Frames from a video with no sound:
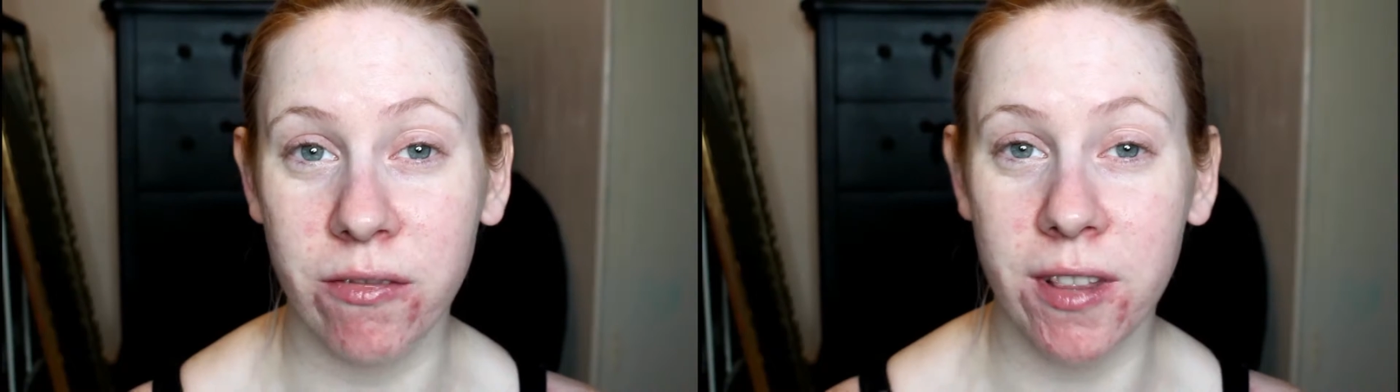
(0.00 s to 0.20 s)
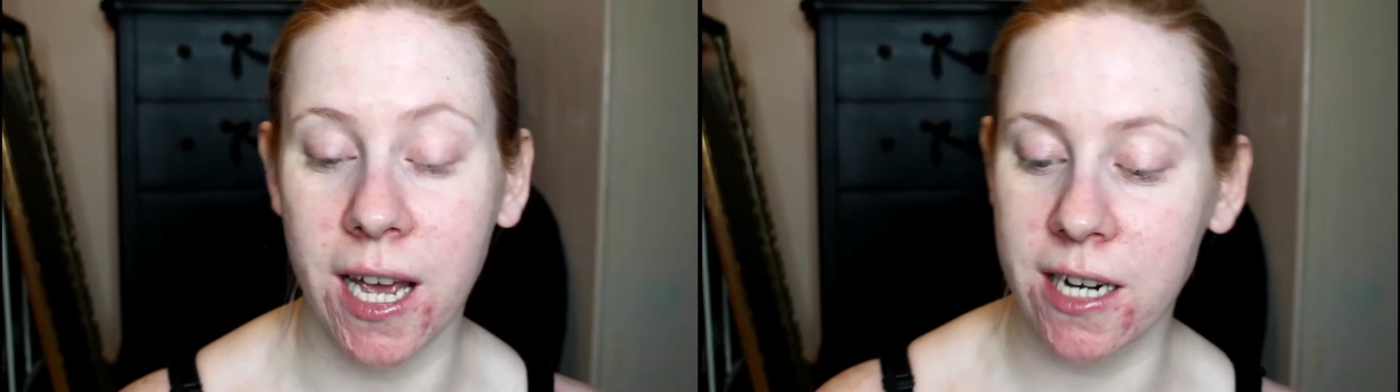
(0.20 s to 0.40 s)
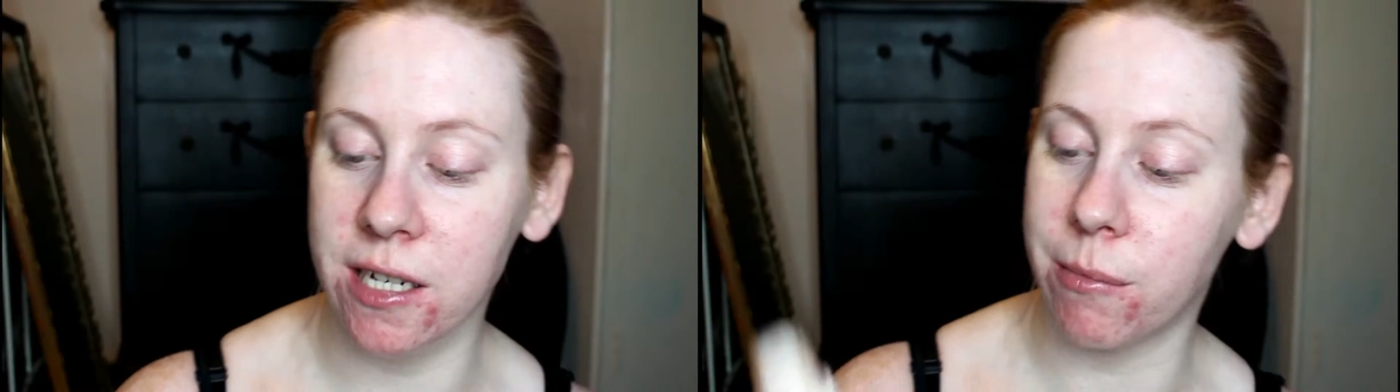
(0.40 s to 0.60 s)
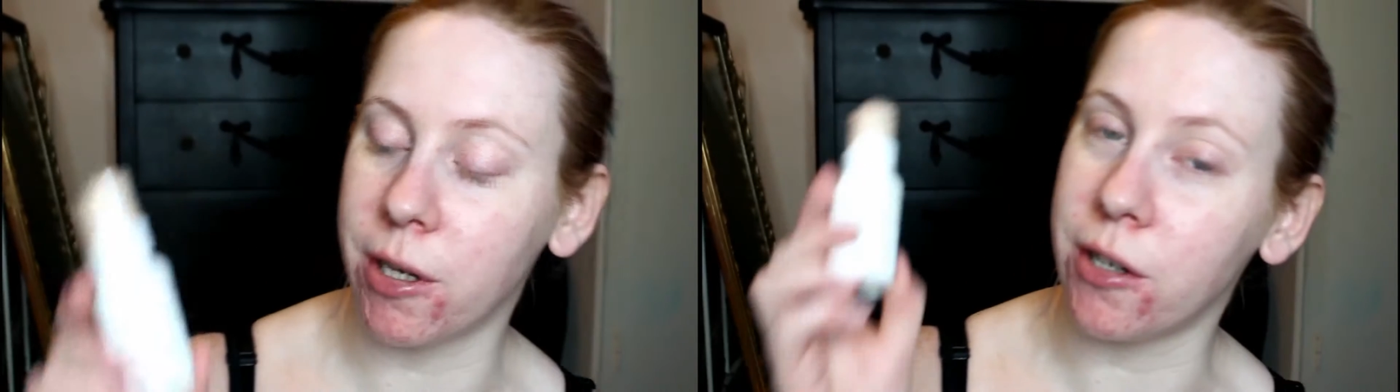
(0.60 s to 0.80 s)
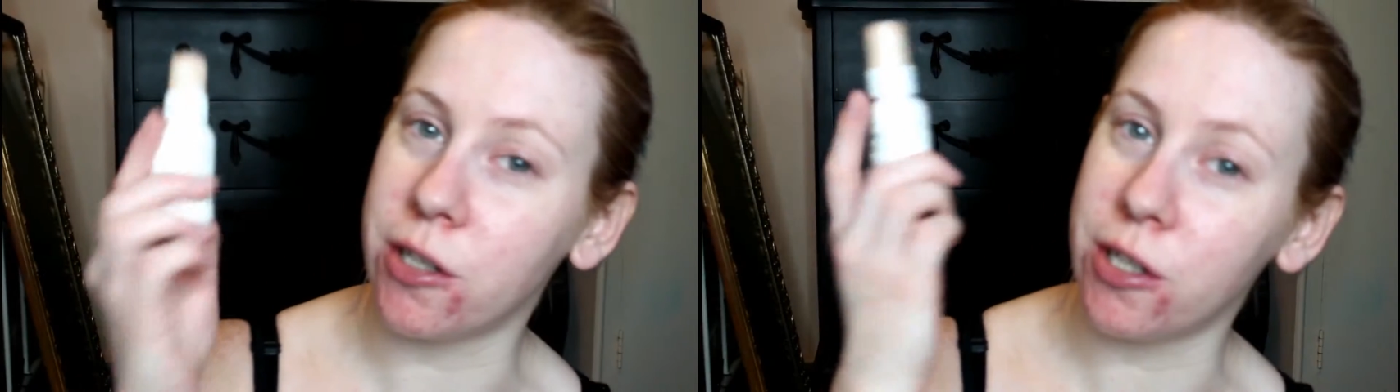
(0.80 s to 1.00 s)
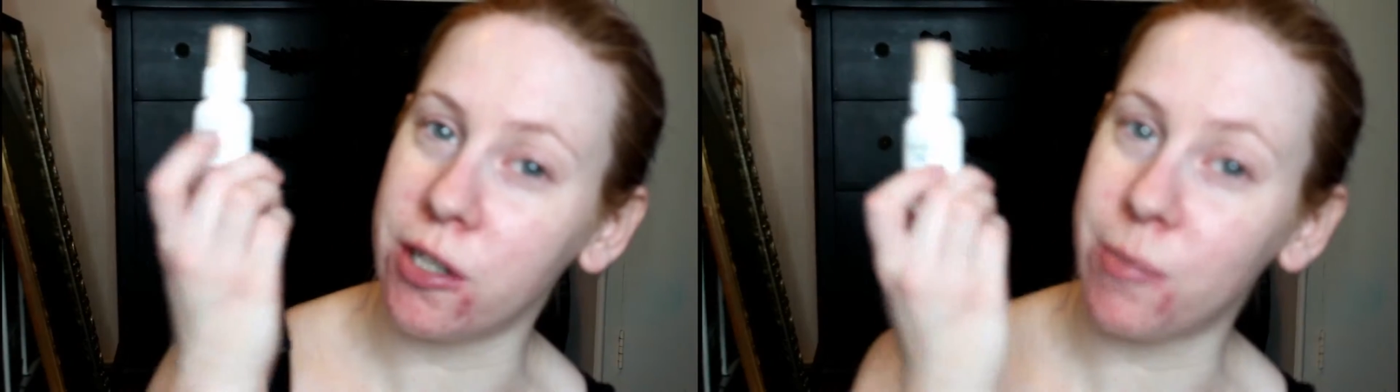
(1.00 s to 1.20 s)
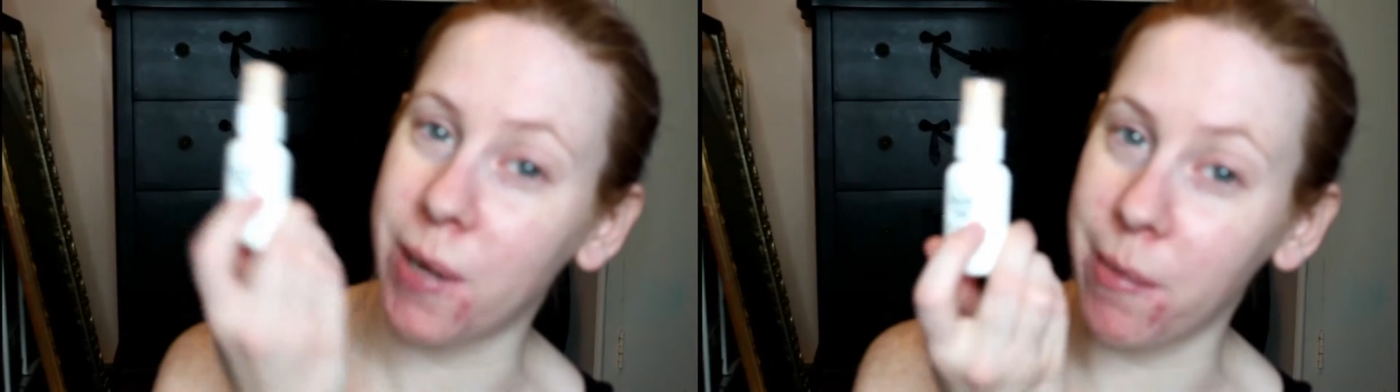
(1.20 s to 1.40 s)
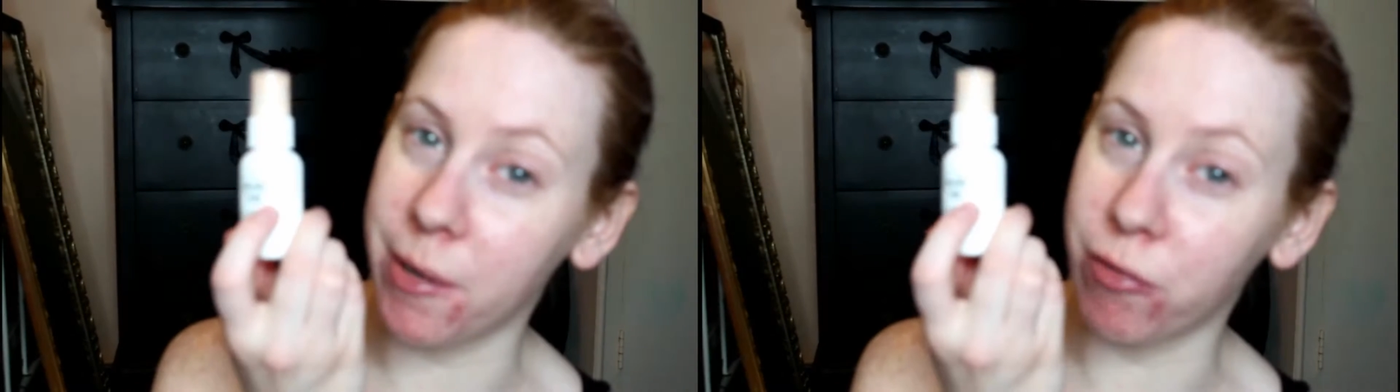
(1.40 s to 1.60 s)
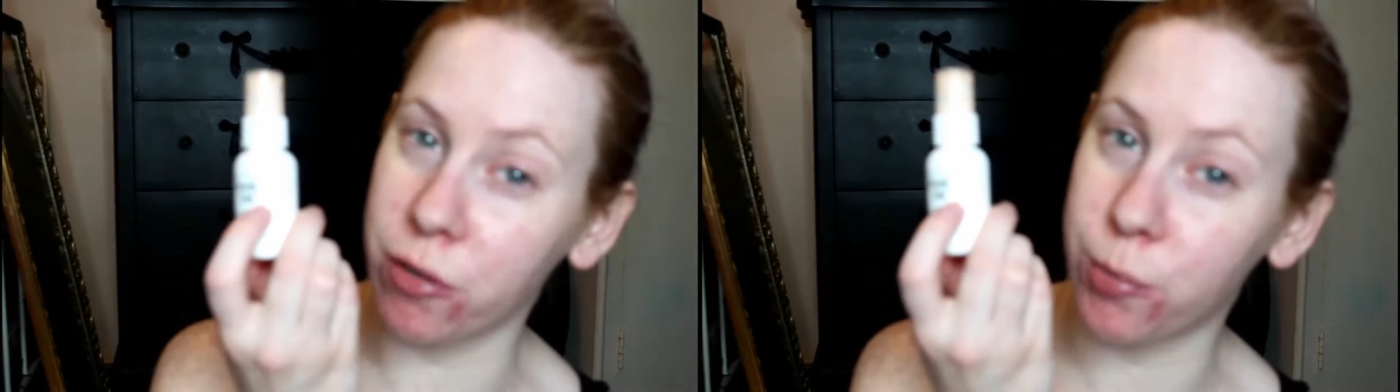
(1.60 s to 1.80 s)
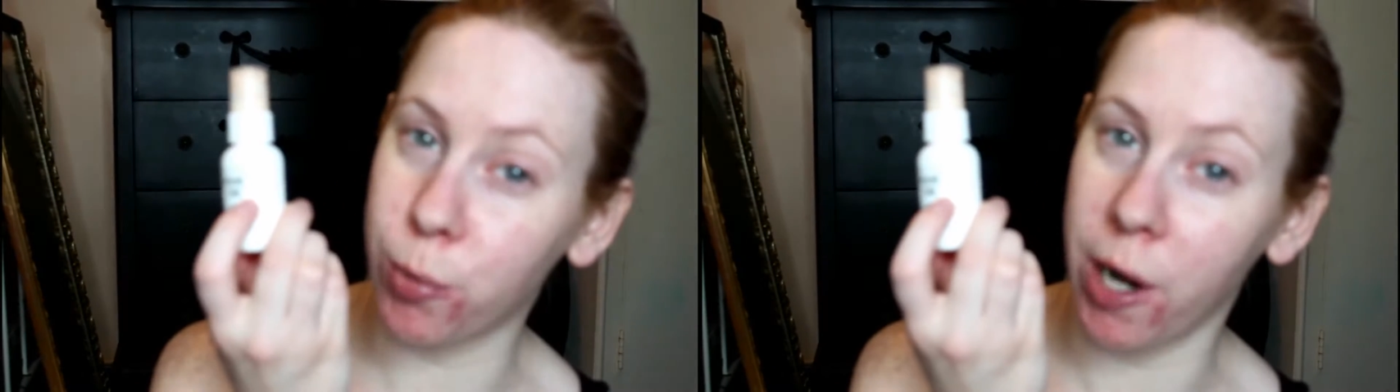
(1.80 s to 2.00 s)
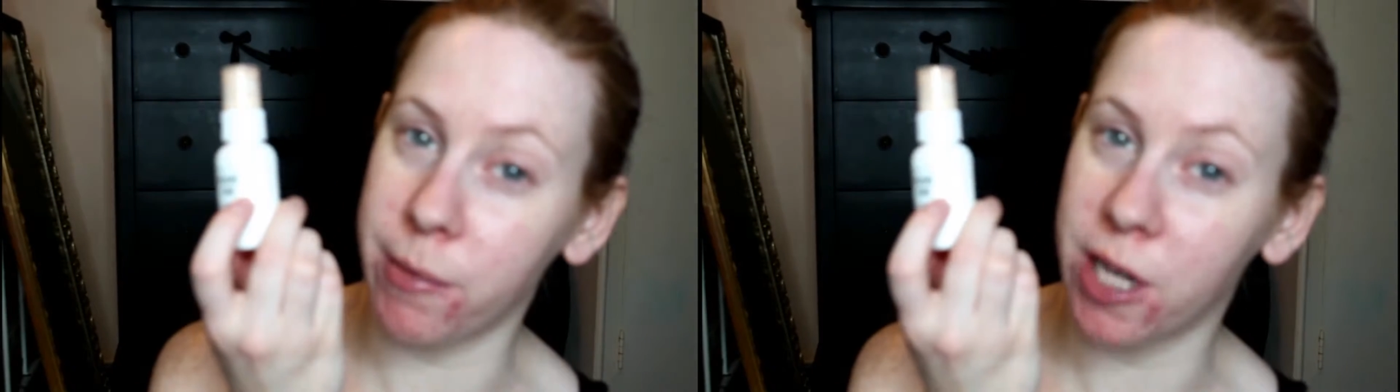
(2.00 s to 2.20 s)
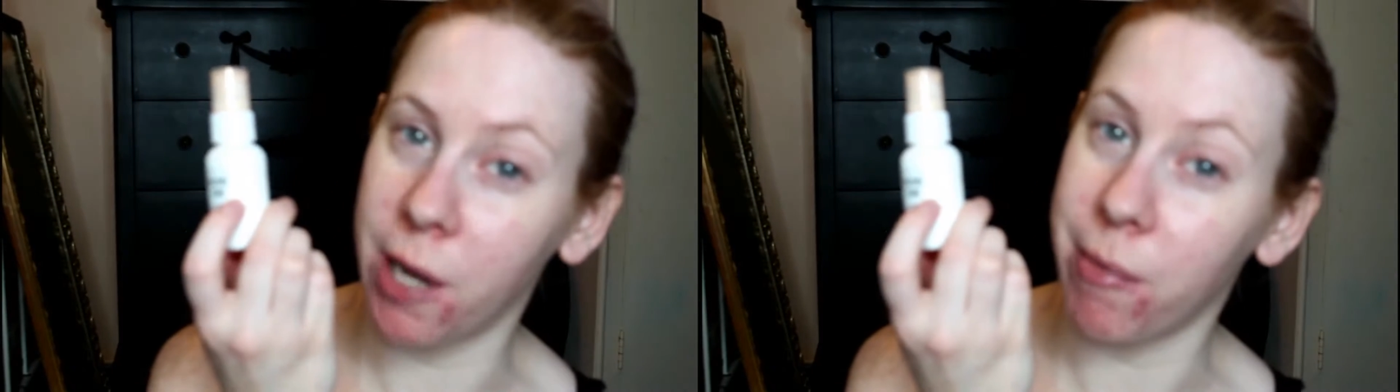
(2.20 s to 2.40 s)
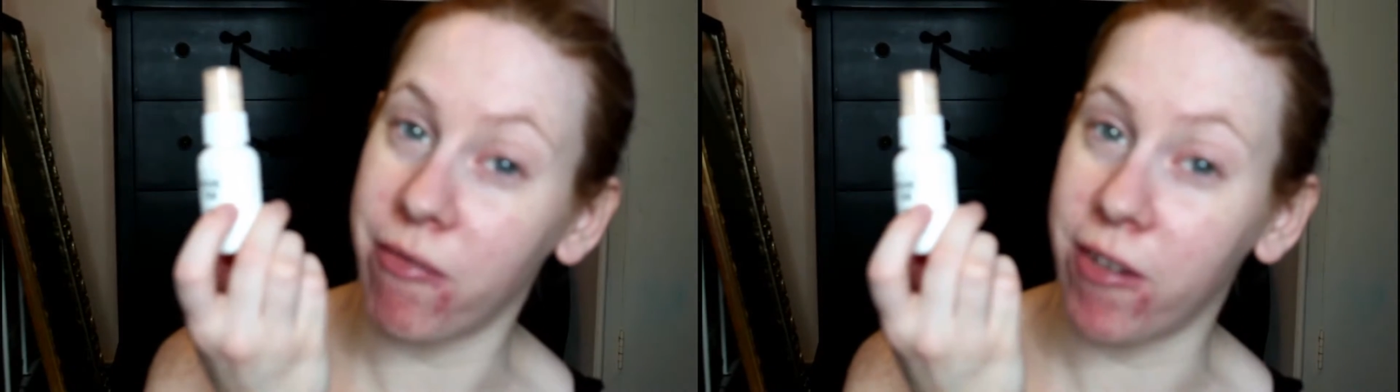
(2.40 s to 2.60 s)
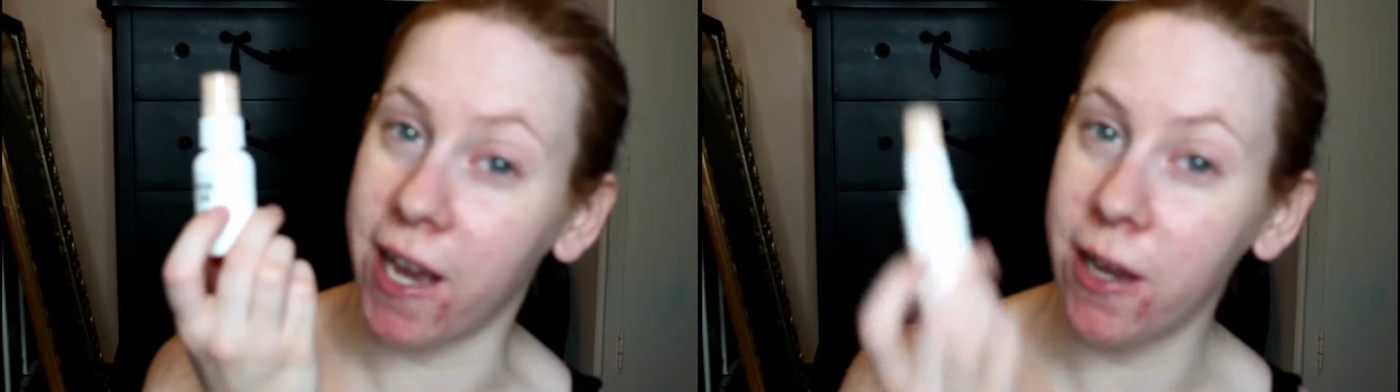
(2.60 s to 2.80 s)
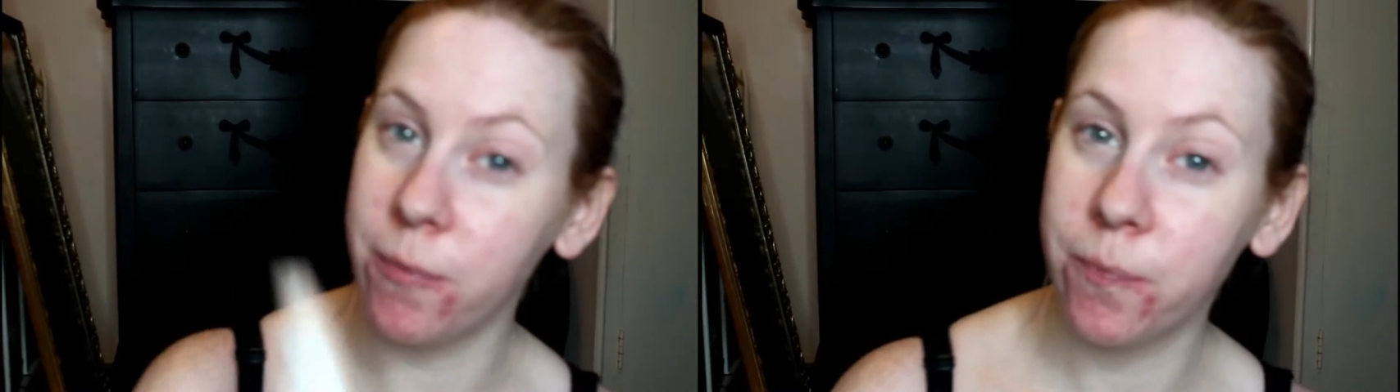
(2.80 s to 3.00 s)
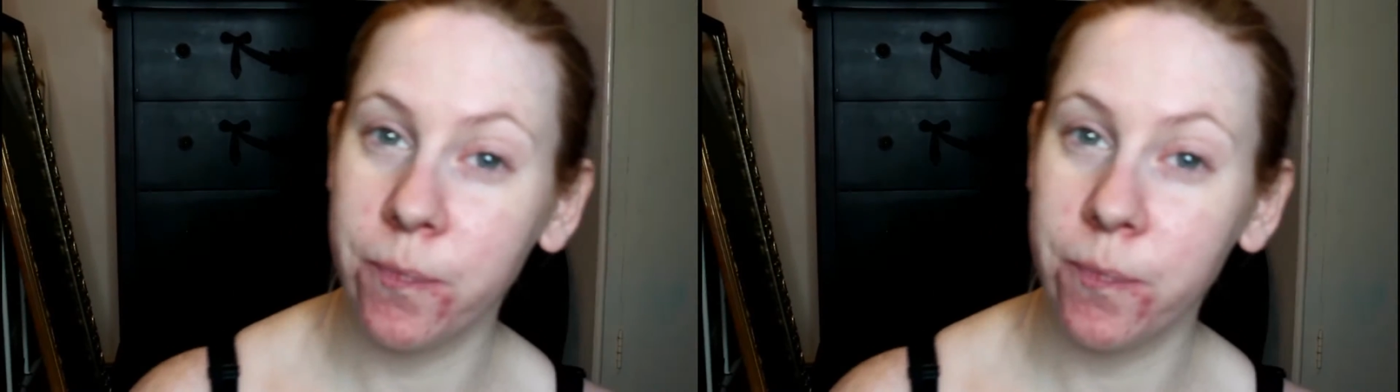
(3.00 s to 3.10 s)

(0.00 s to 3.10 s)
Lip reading: and for that I'm going to use Bare Minerals Prime Time and Fair.